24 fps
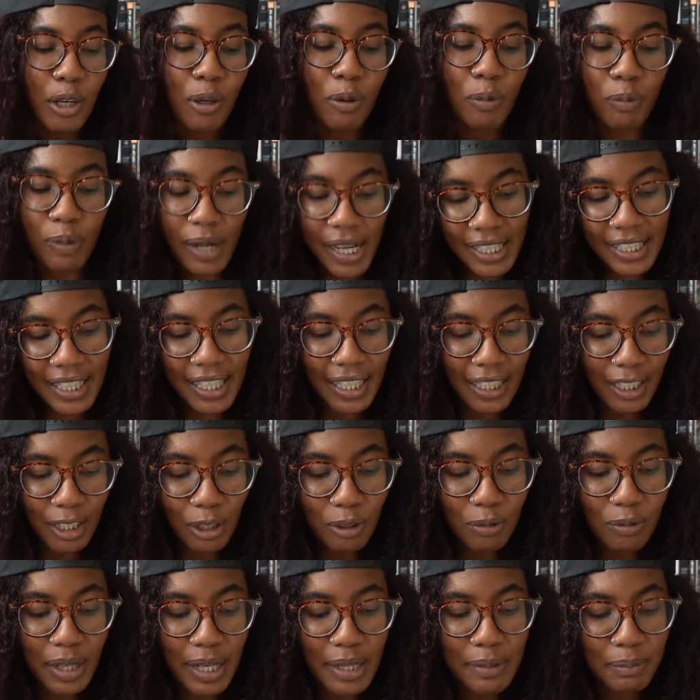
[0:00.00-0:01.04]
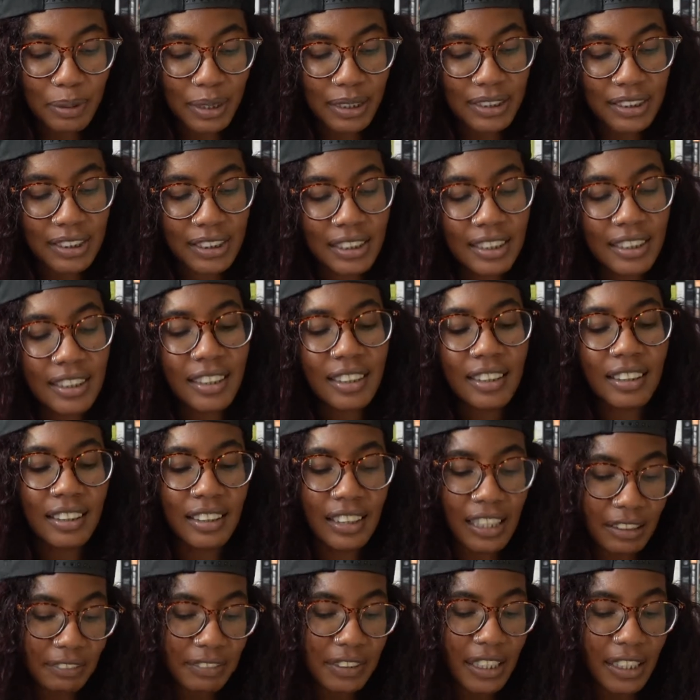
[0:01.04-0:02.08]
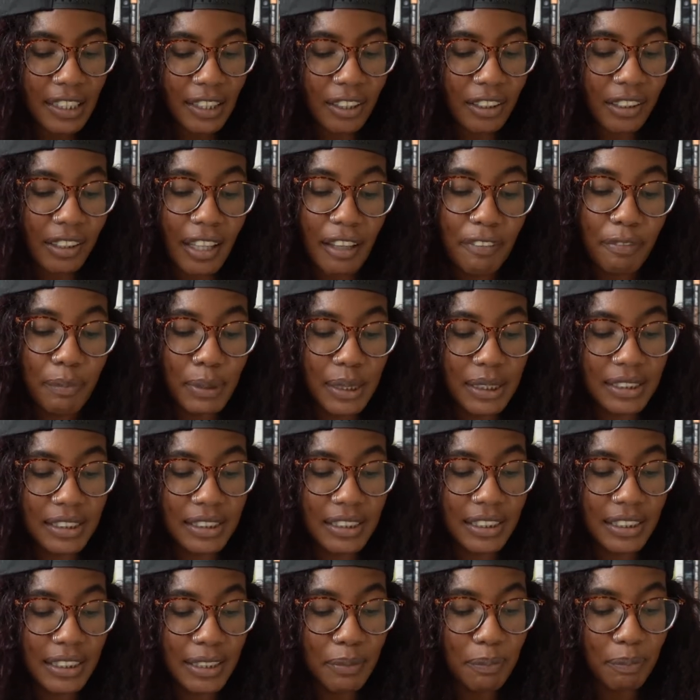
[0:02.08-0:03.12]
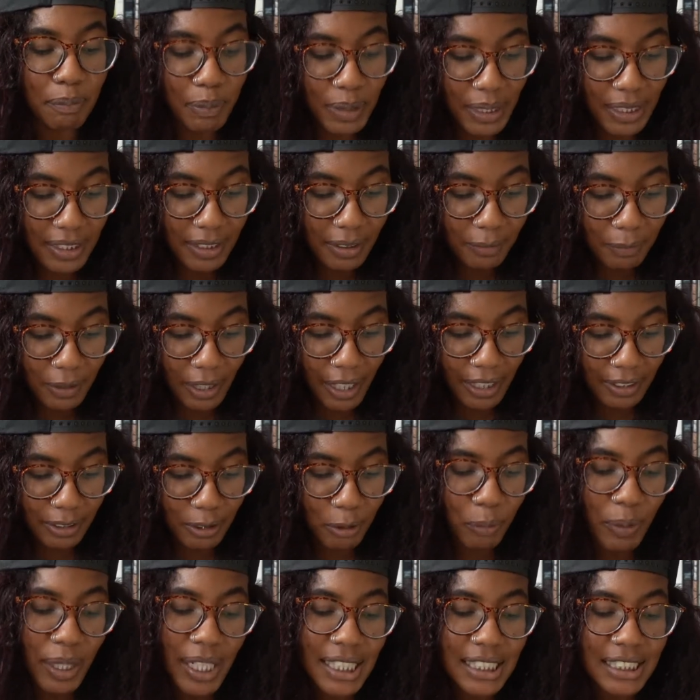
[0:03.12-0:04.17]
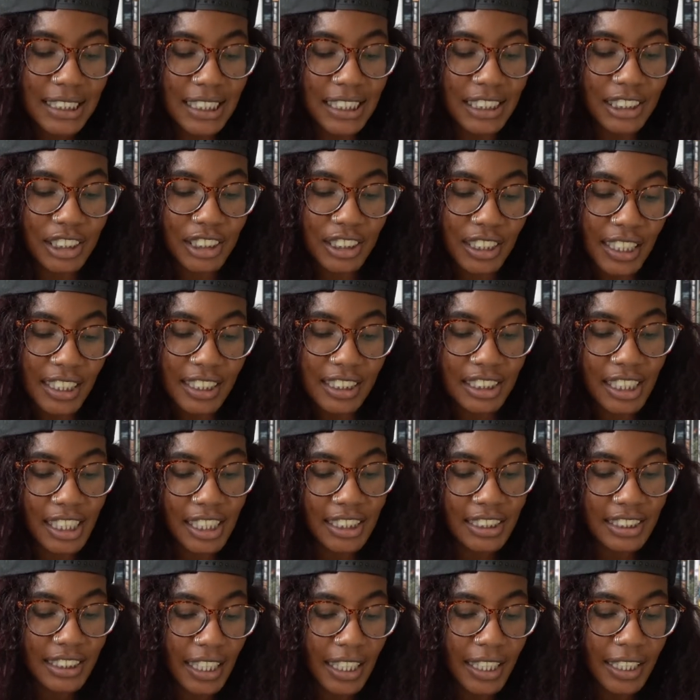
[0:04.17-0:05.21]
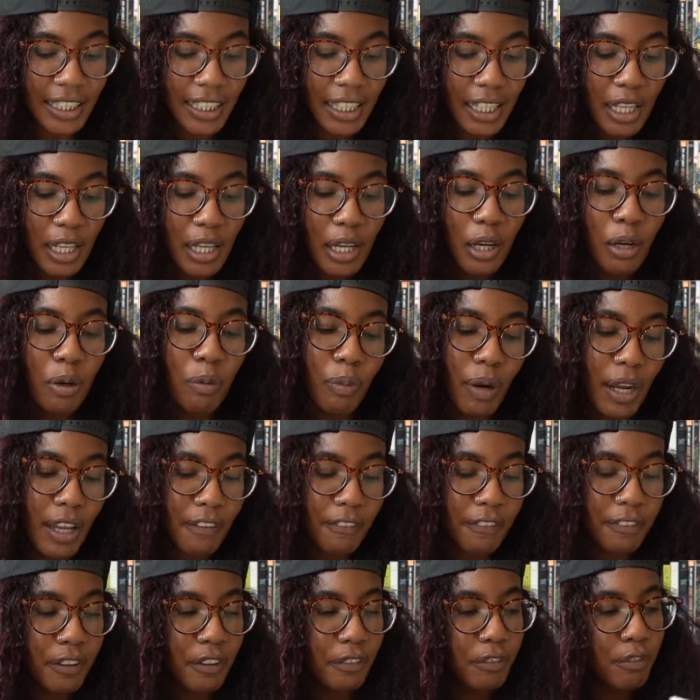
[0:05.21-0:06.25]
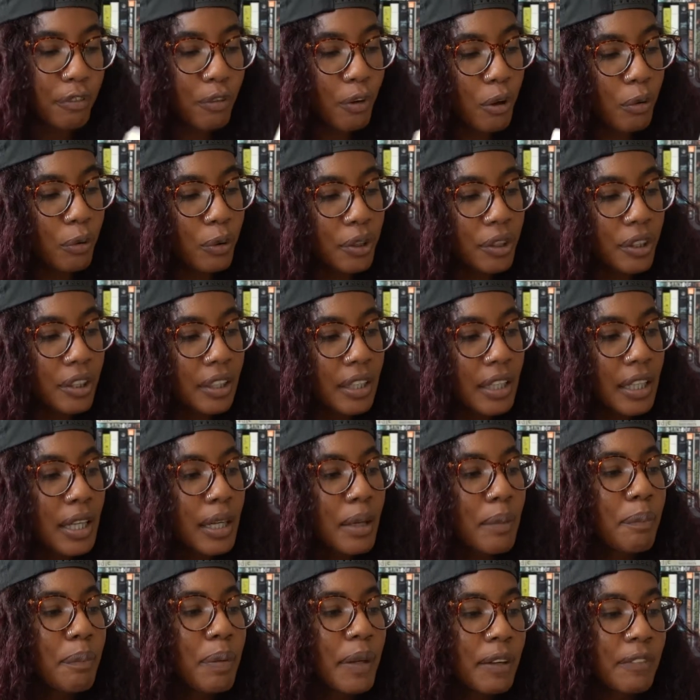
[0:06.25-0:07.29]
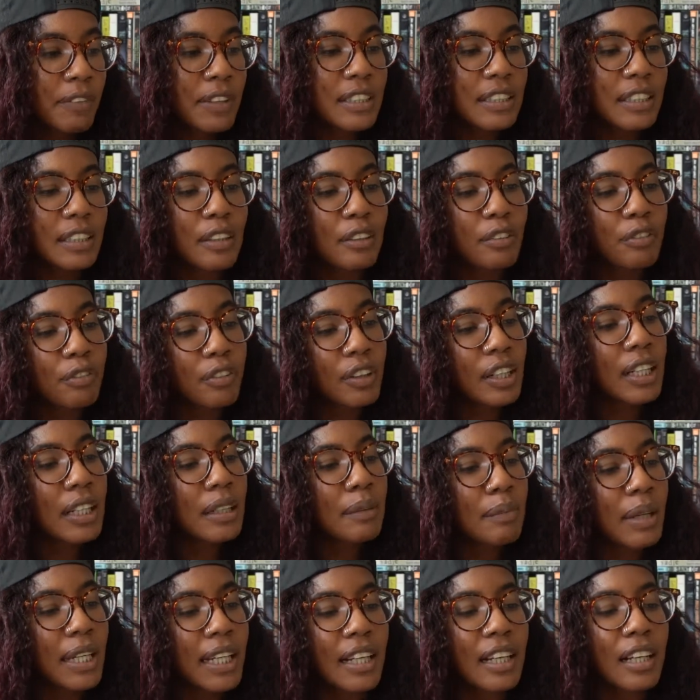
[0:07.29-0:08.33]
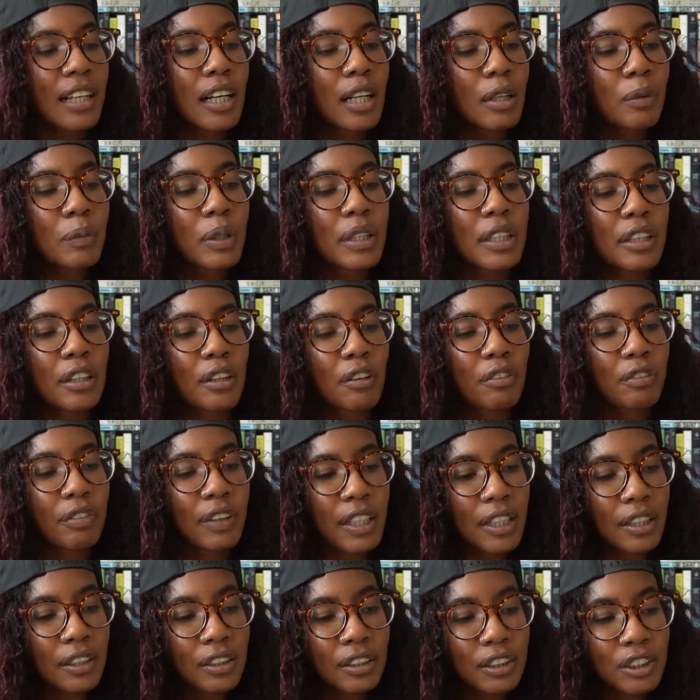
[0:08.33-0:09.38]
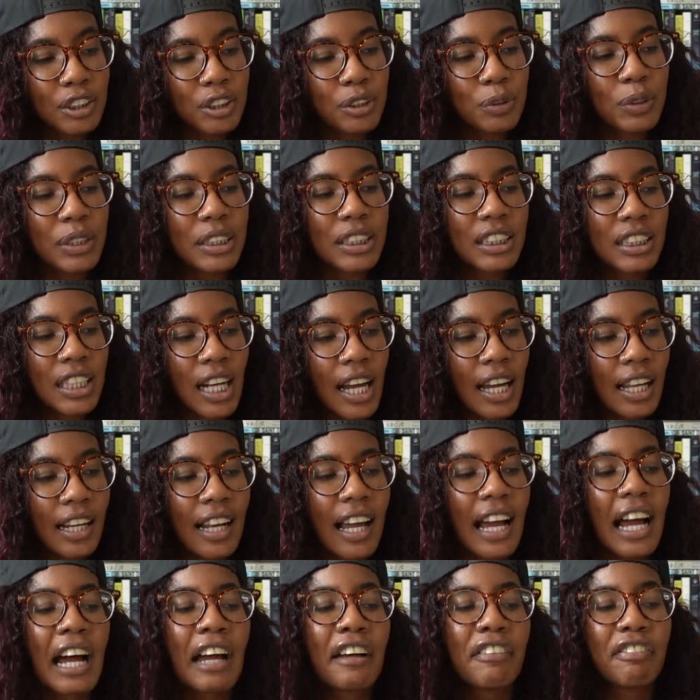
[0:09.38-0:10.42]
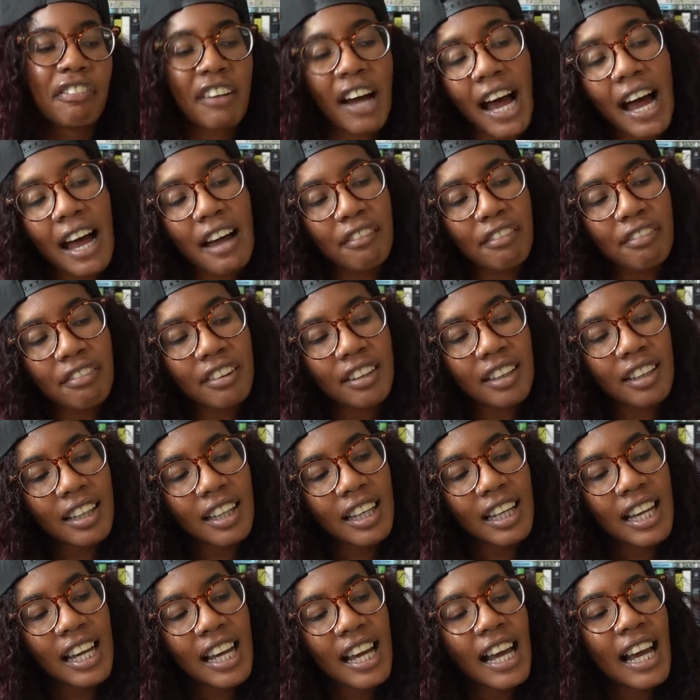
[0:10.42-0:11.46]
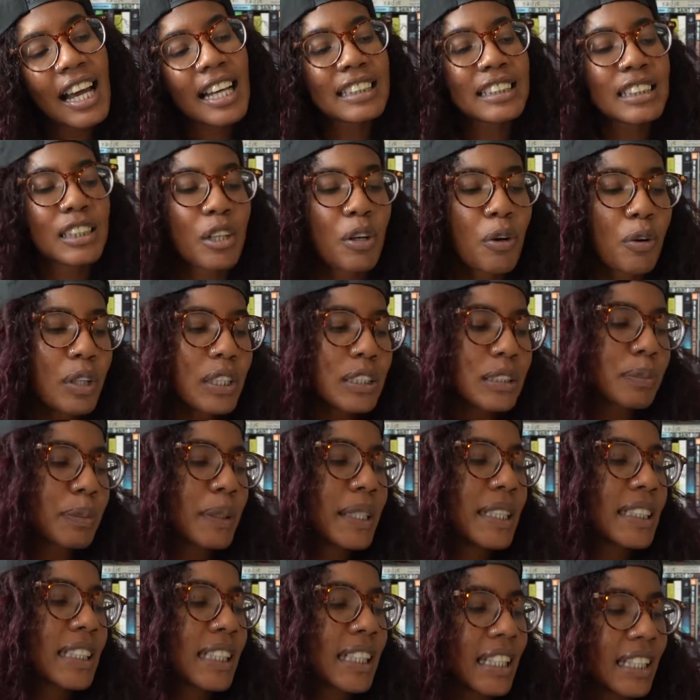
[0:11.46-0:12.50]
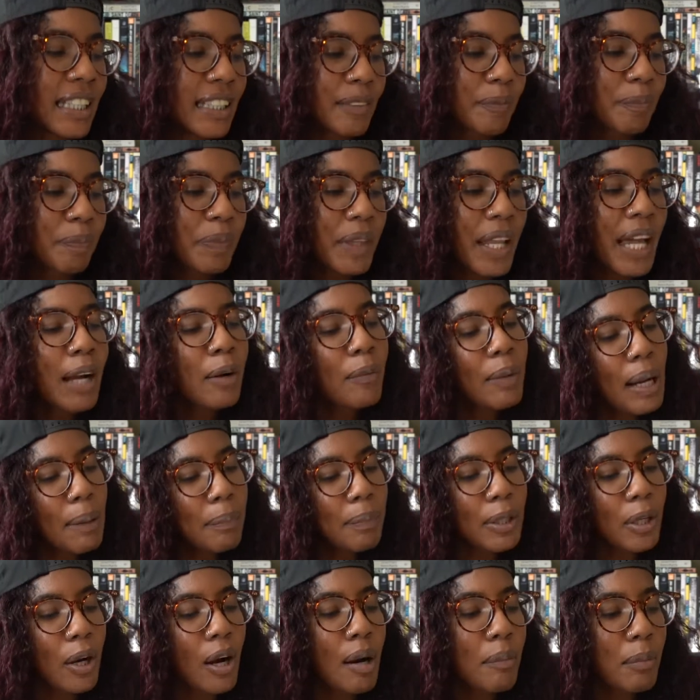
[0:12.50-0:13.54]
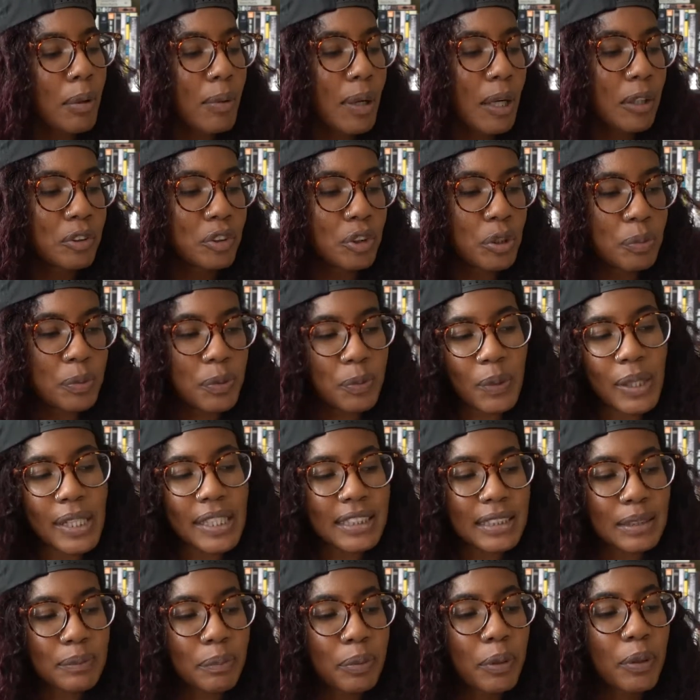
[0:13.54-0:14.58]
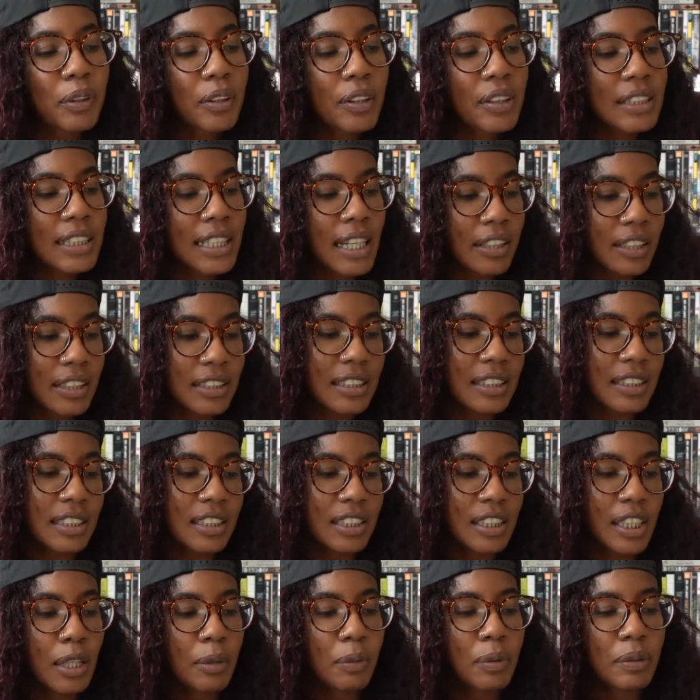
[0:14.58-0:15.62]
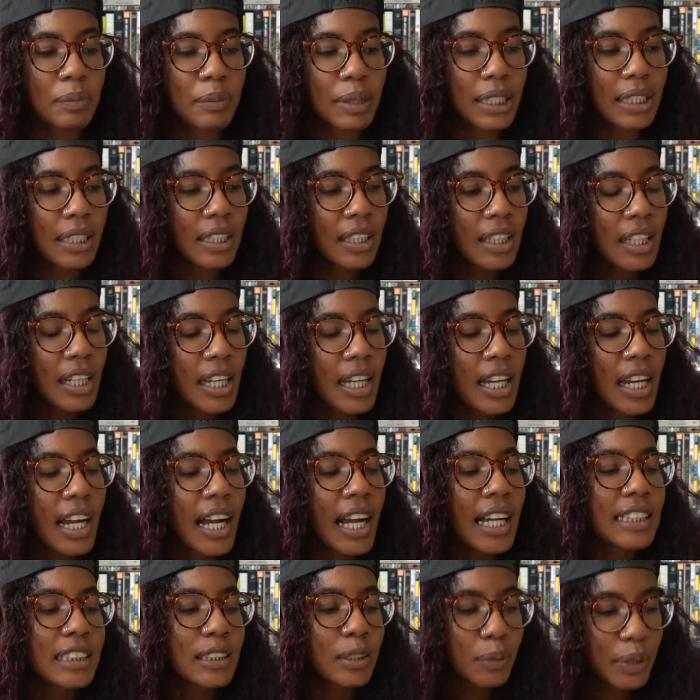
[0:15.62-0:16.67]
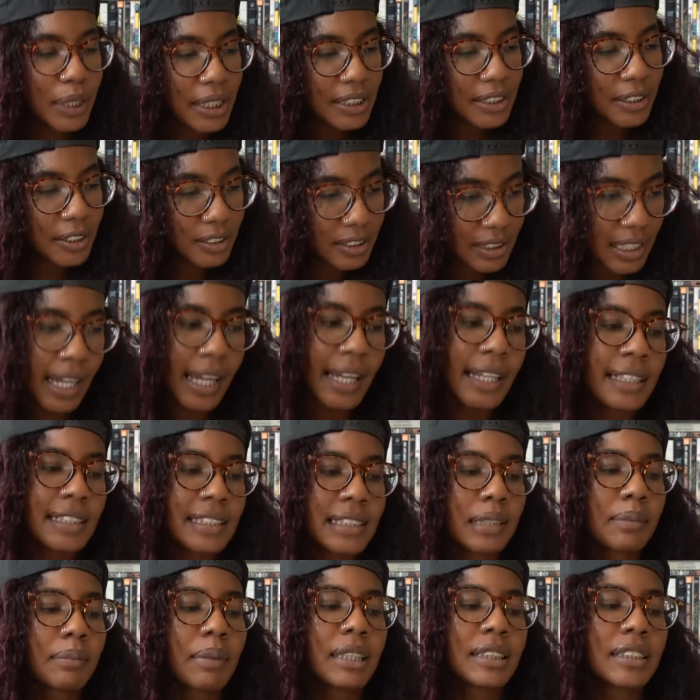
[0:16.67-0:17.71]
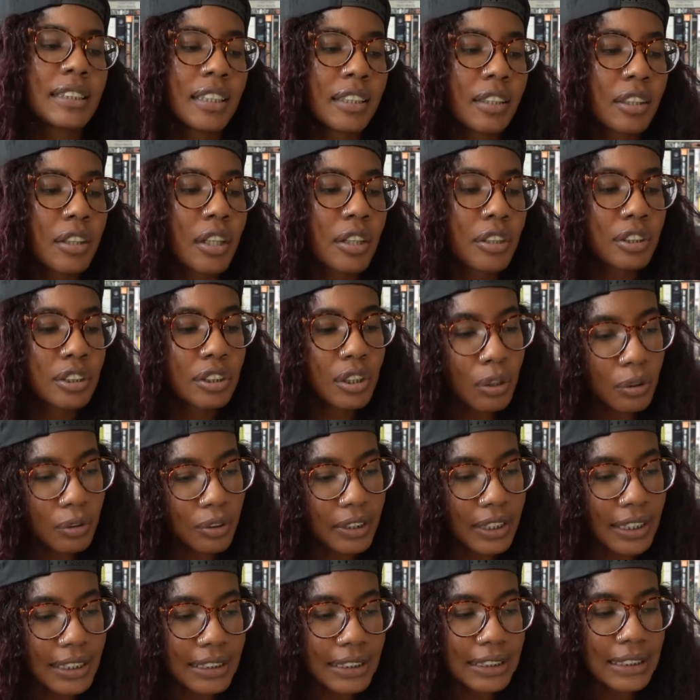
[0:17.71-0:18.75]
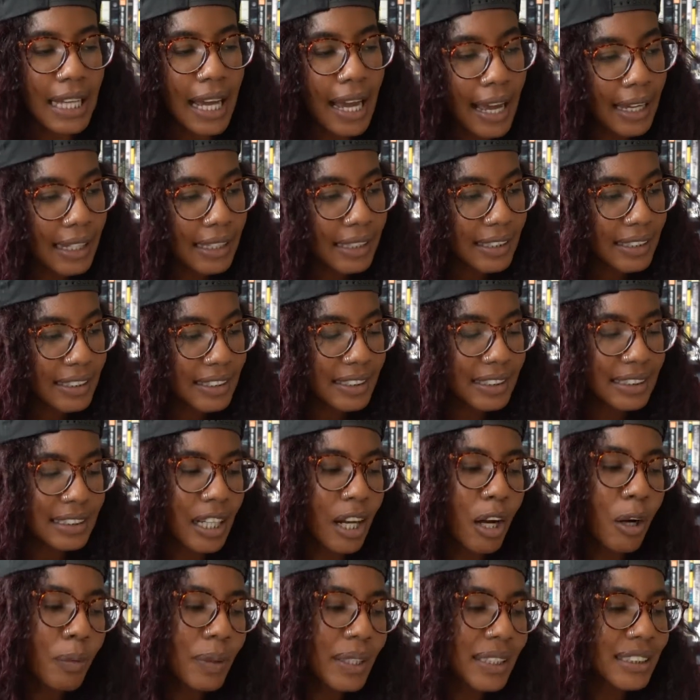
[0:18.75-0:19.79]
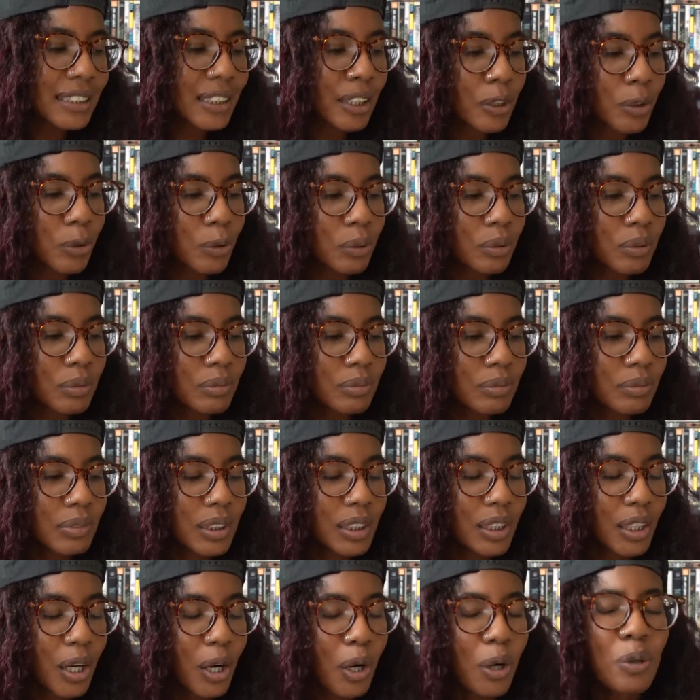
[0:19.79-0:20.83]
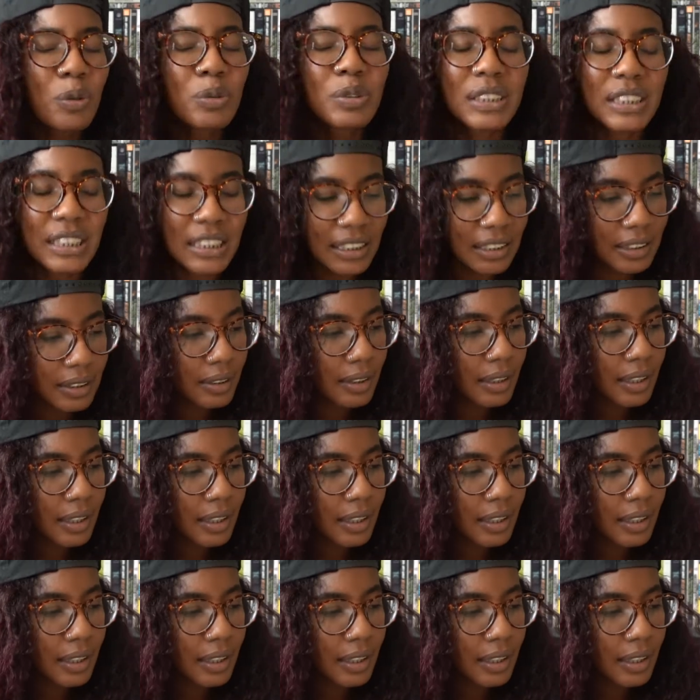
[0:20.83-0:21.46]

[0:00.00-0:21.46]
Right hand on right butt cheek, left hand on left butt cheek, bend up at the waist and shake, shake, shake. Right foot forward, pivot to the front, make a gun with your finger, shoot a shot, high five. As the chorus plays again, I wrap an arm around Jupe's waist and pull her down into the chair with me. I squeeze her tight, set my chin on her shoulder, and sigh. She's always so cozy.